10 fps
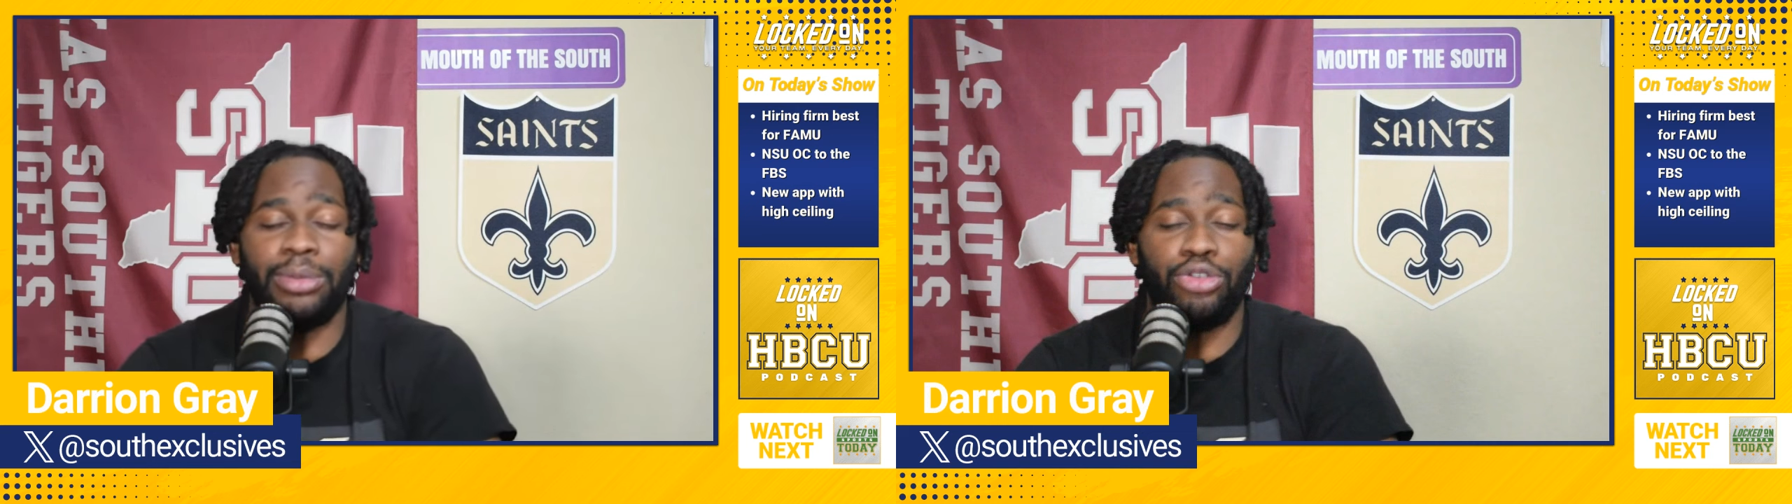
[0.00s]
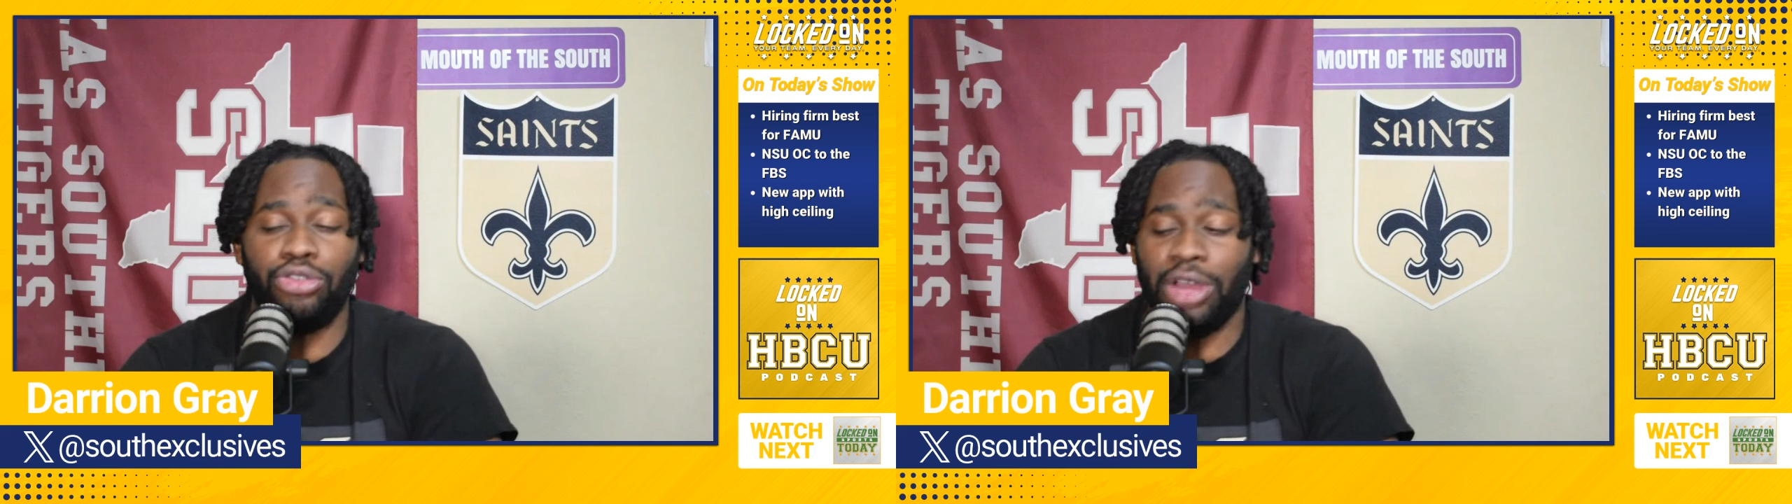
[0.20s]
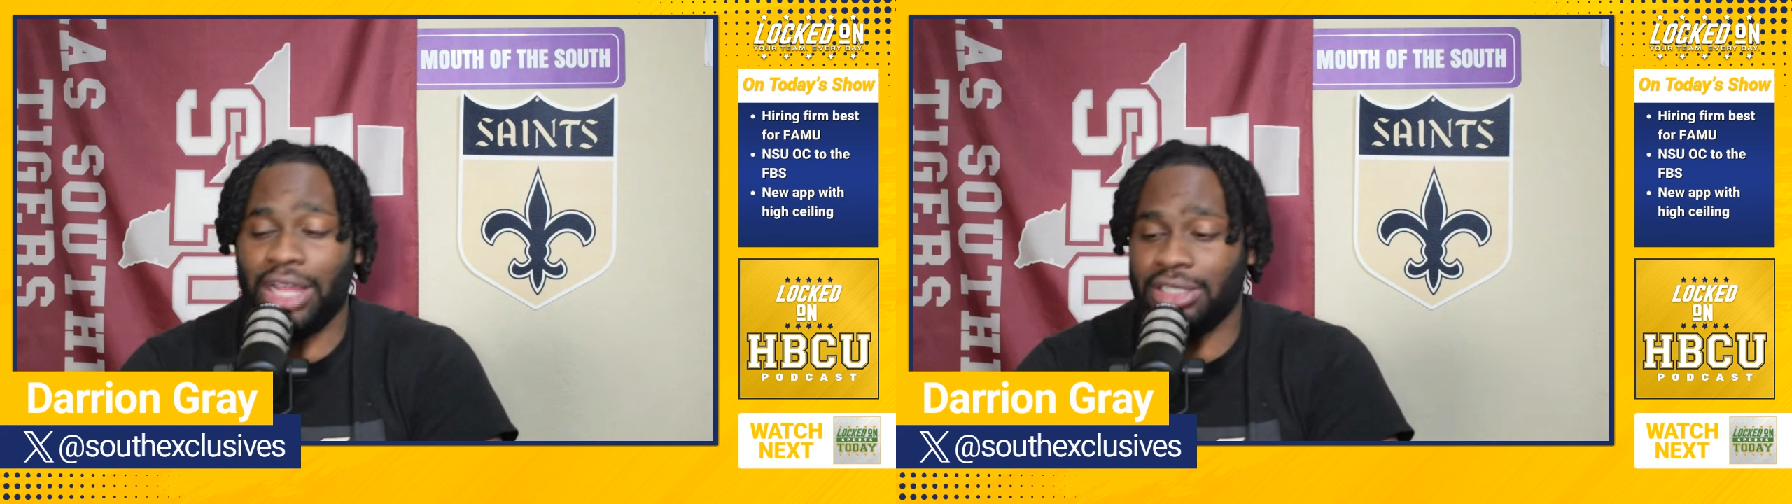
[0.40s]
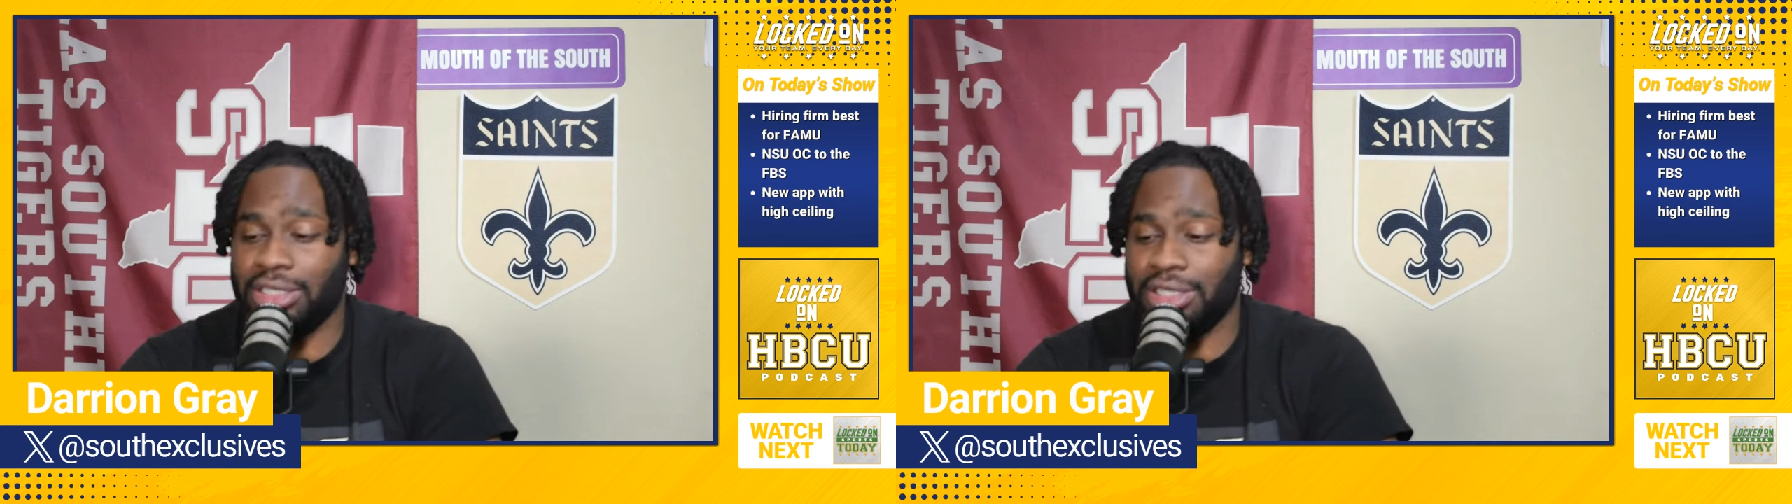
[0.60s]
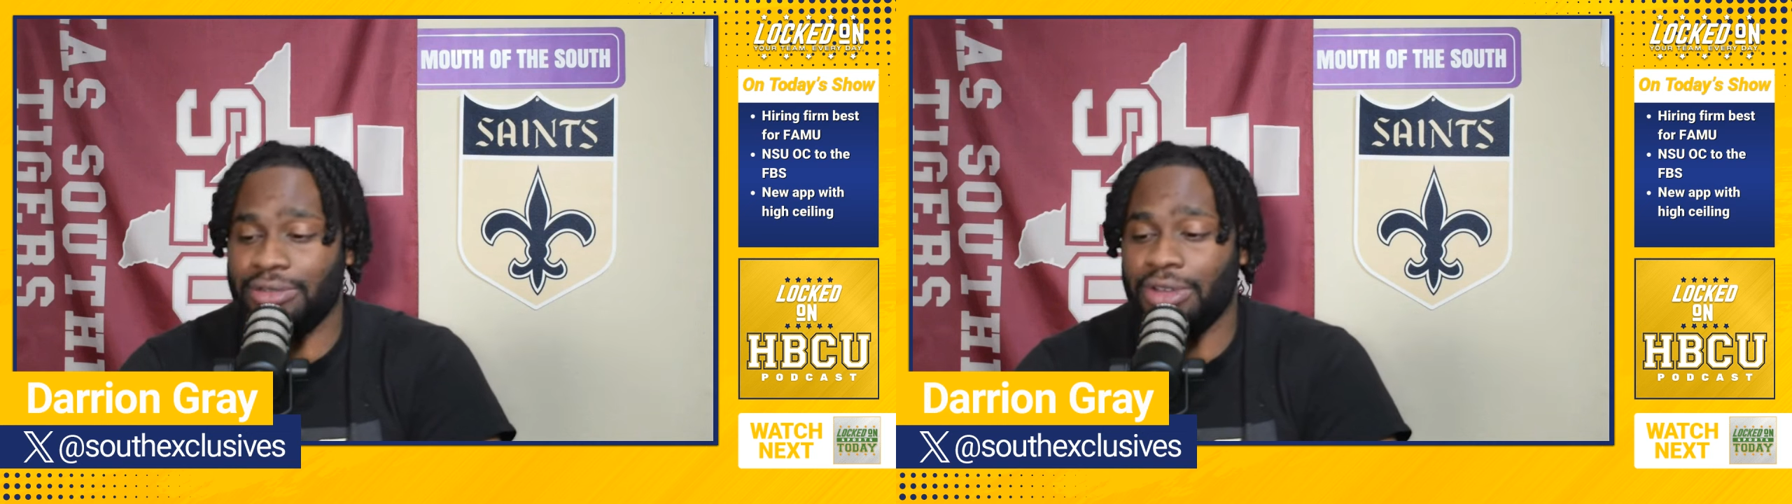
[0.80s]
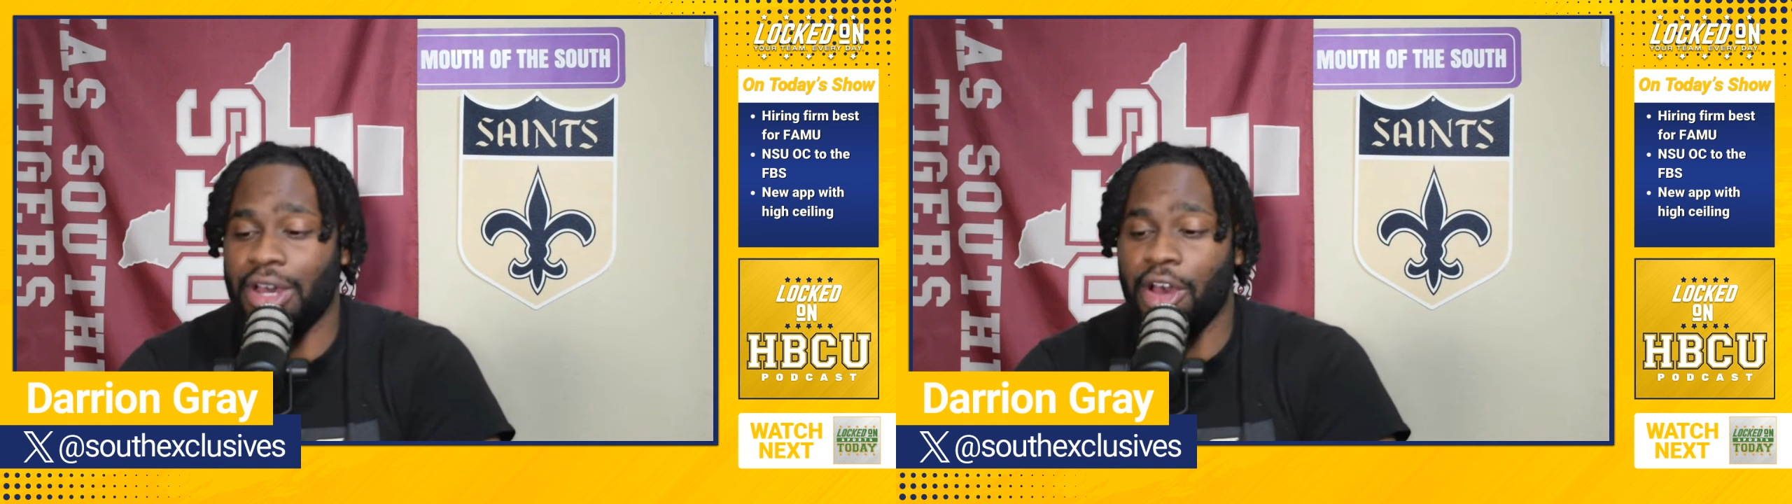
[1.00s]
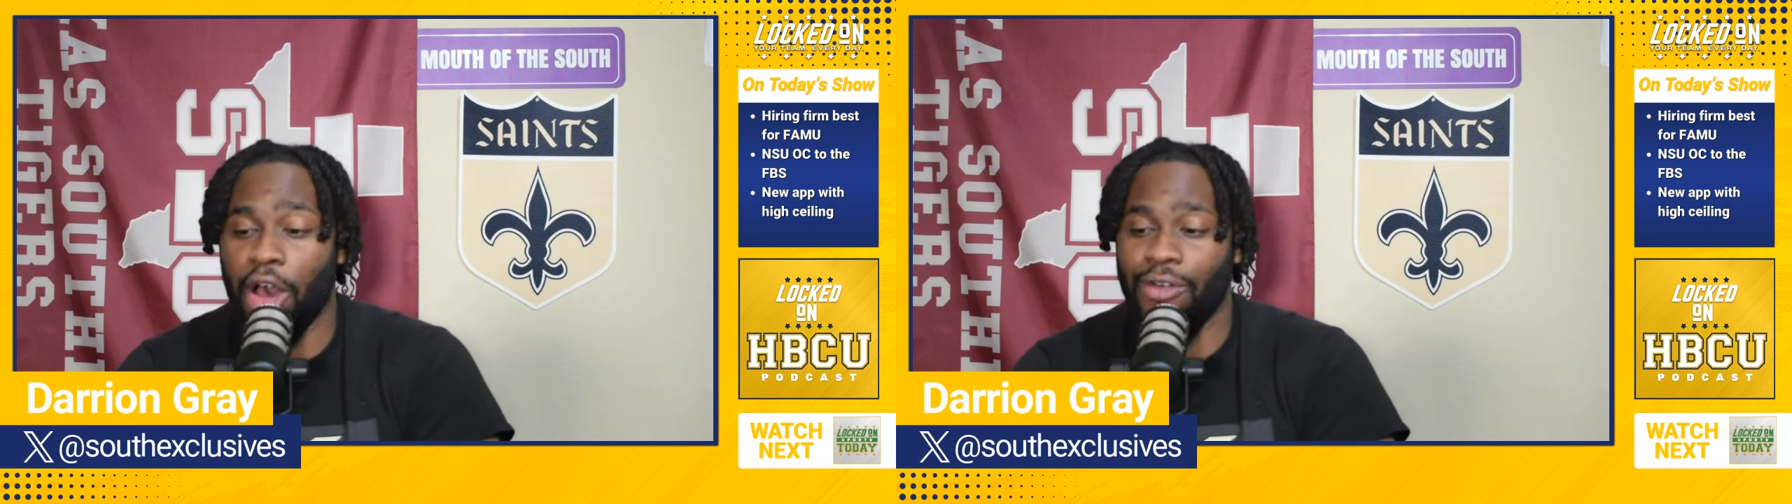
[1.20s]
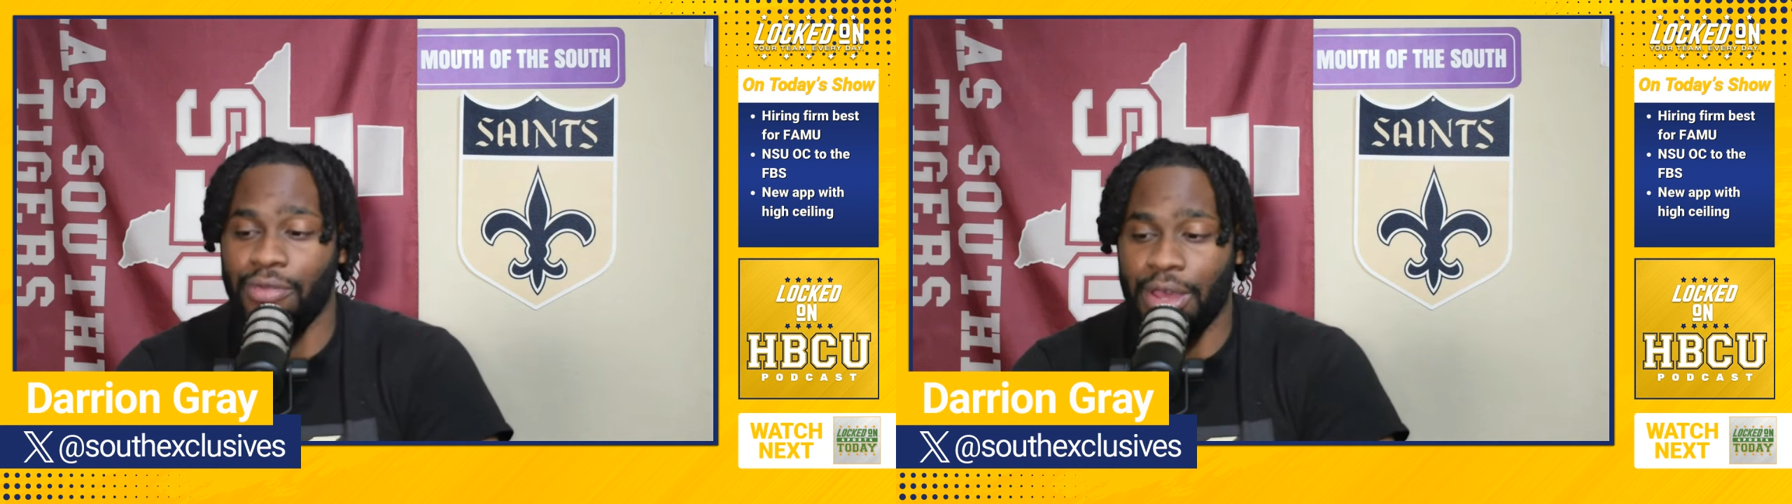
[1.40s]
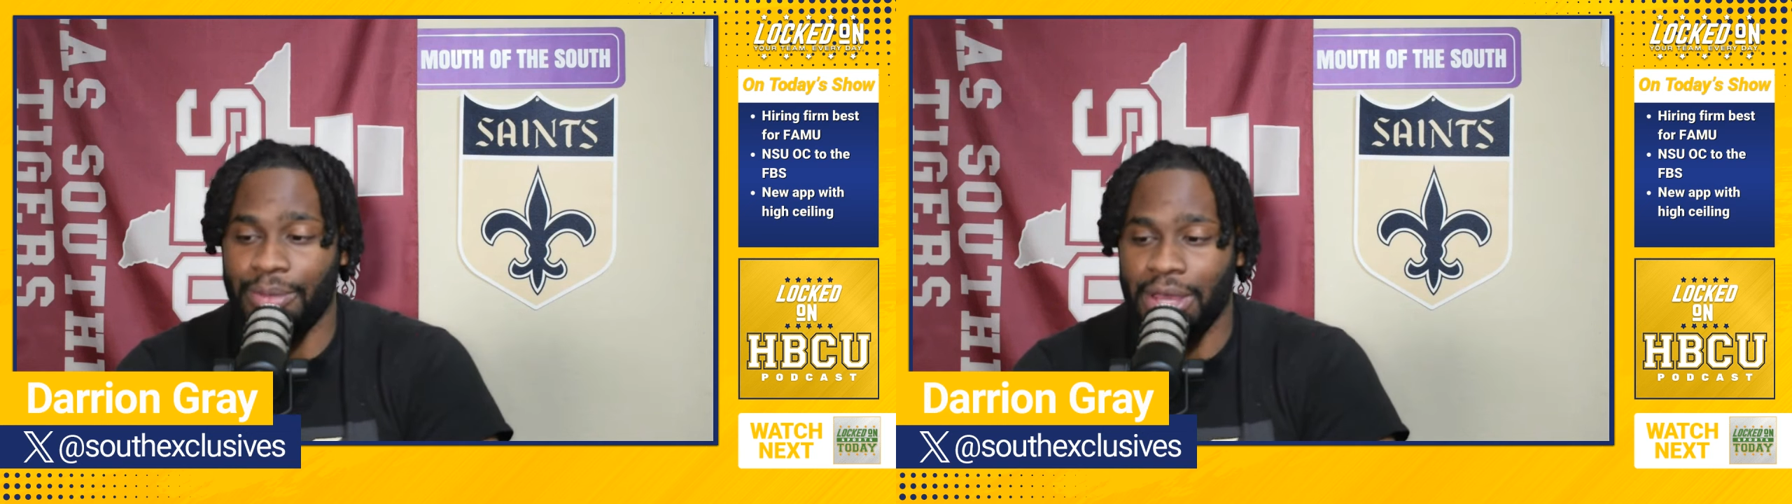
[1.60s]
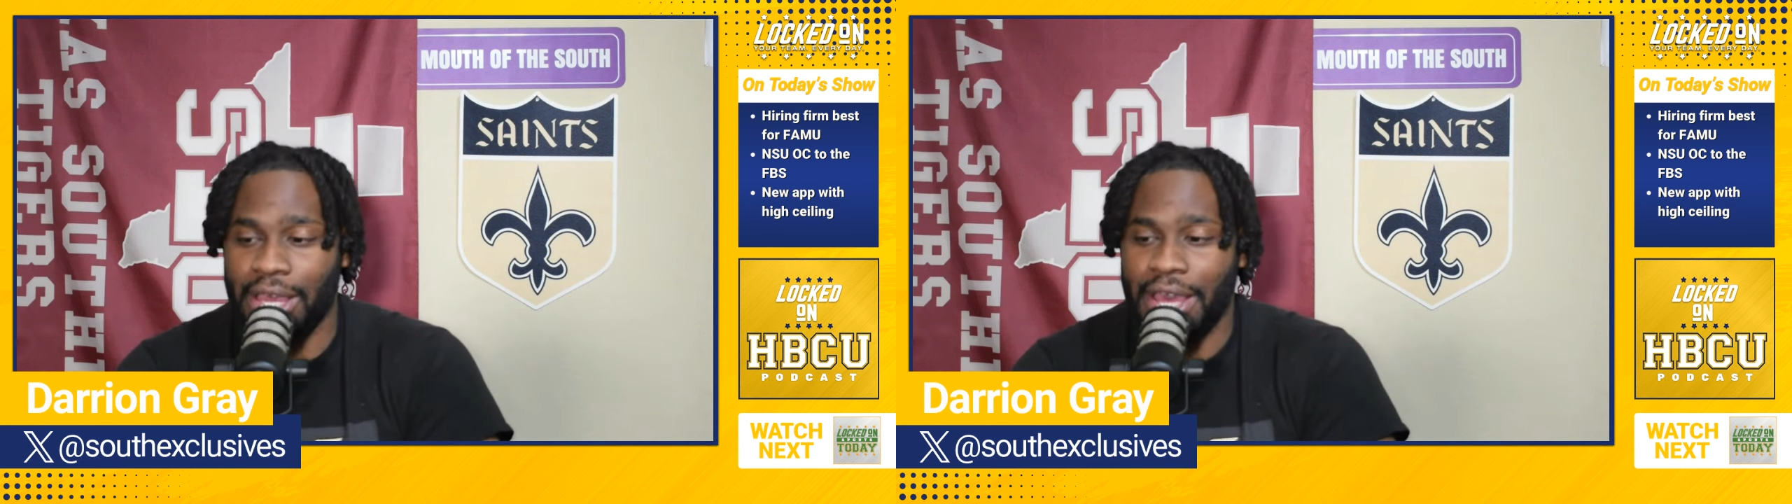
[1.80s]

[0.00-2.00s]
I'm congratulative of them.